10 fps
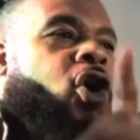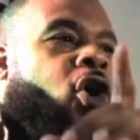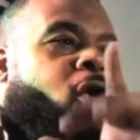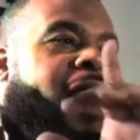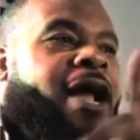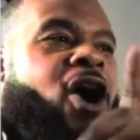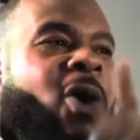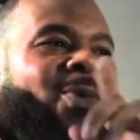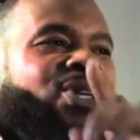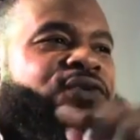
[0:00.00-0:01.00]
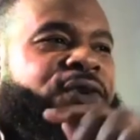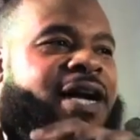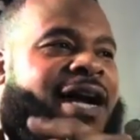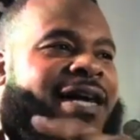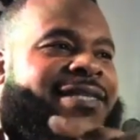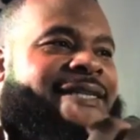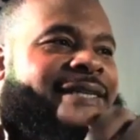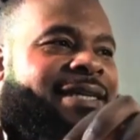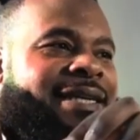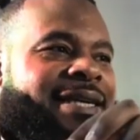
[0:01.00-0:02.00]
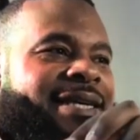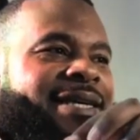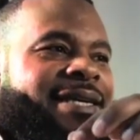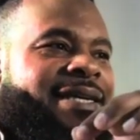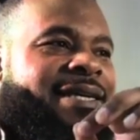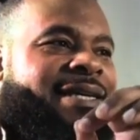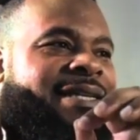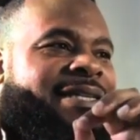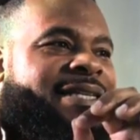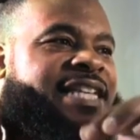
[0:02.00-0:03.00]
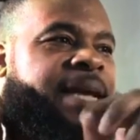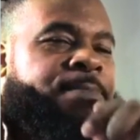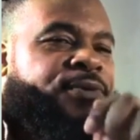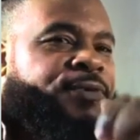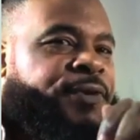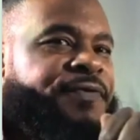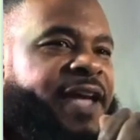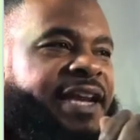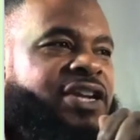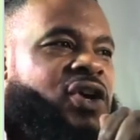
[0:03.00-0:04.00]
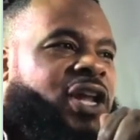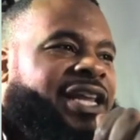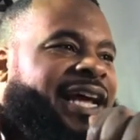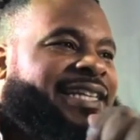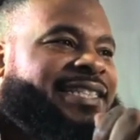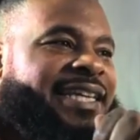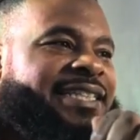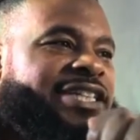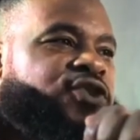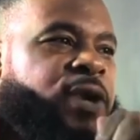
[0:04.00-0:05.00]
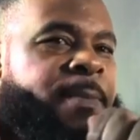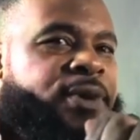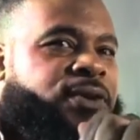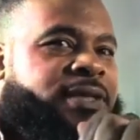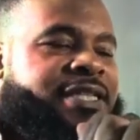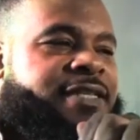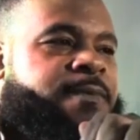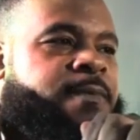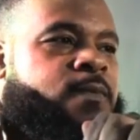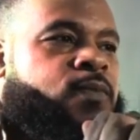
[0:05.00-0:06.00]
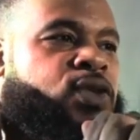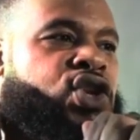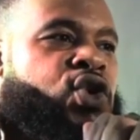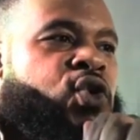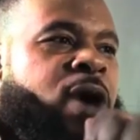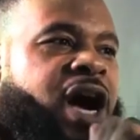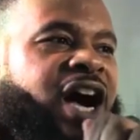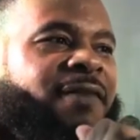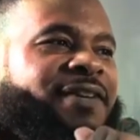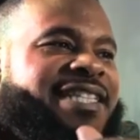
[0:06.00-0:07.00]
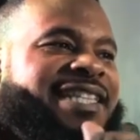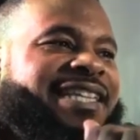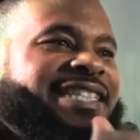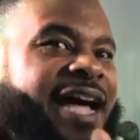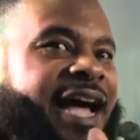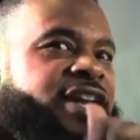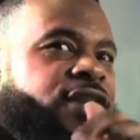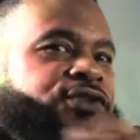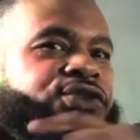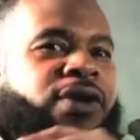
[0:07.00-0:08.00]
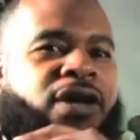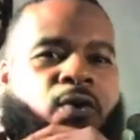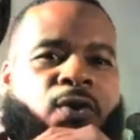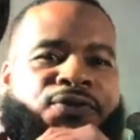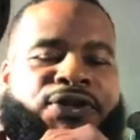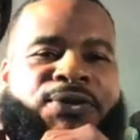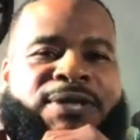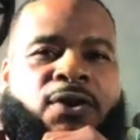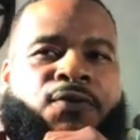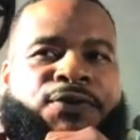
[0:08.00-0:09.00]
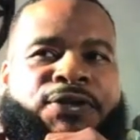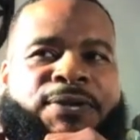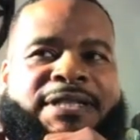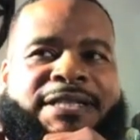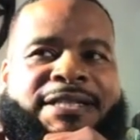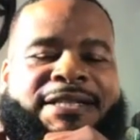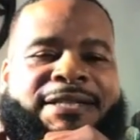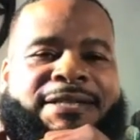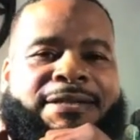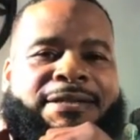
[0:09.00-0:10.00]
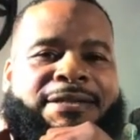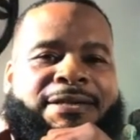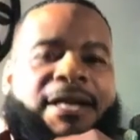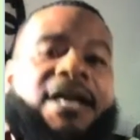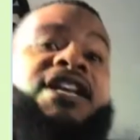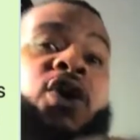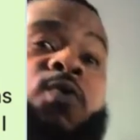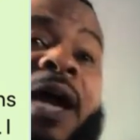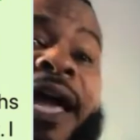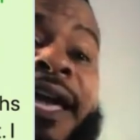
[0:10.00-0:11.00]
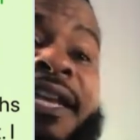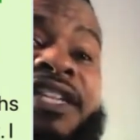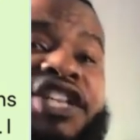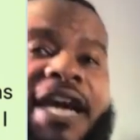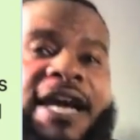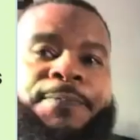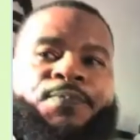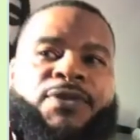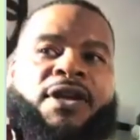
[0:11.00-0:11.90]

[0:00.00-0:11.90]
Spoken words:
oh, I almost forgot. Simp for fentanyl addicted criminals who obviously died of drug overdoses. Now, write in the chat